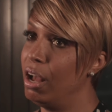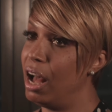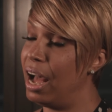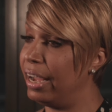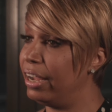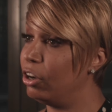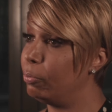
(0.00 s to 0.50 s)

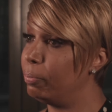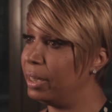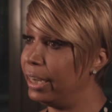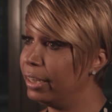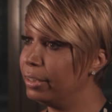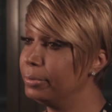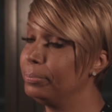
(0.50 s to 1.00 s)

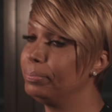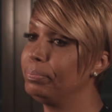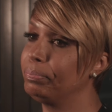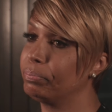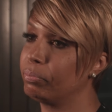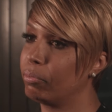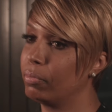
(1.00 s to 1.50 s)
eye-opening,
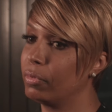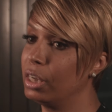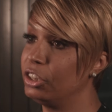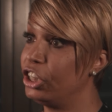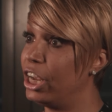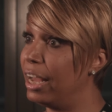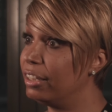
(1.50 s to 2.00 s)

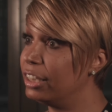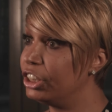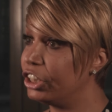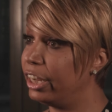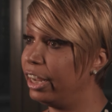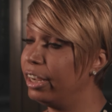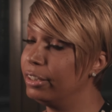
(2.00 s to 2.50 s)

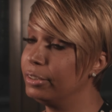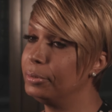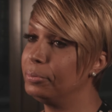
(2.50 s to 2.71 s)
challenging,